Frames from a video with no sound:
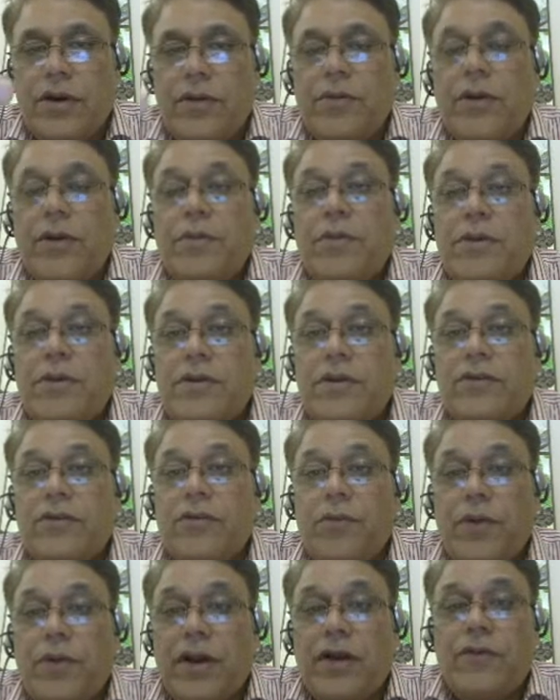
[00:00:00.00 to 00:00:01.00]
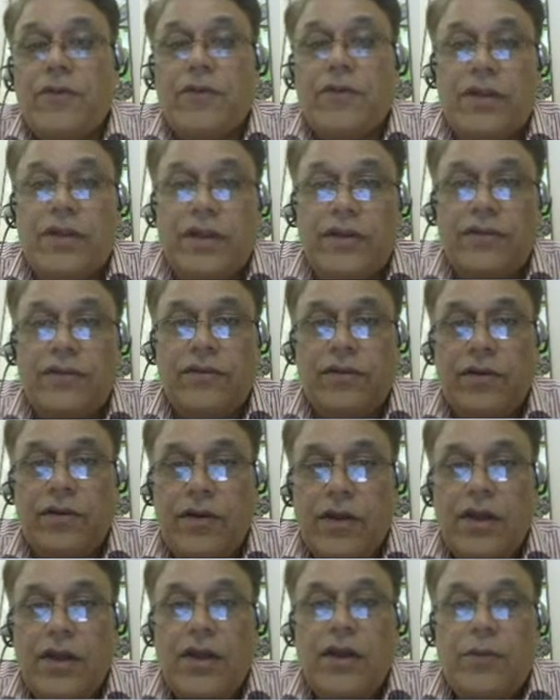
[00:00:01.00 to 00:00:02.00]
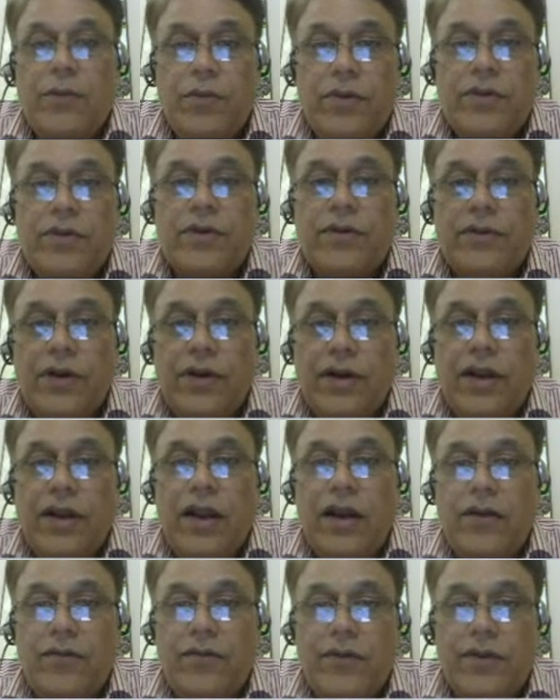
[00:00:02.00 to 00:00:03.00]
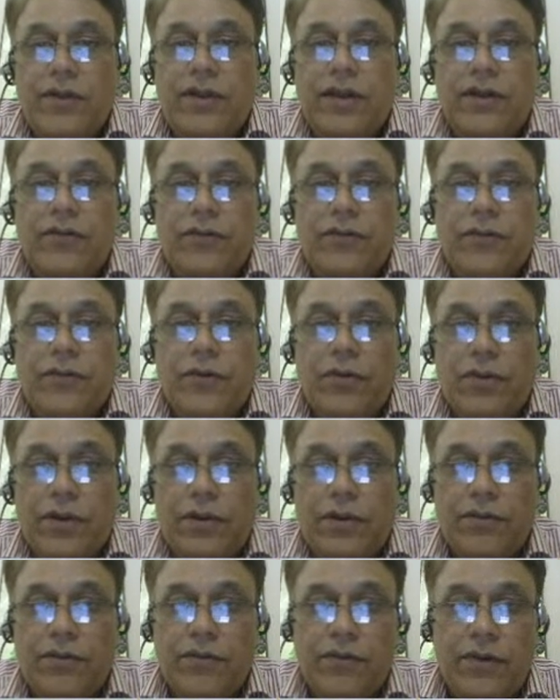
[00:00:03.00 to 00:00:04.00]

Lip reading: But business operate with these, business interact with these forces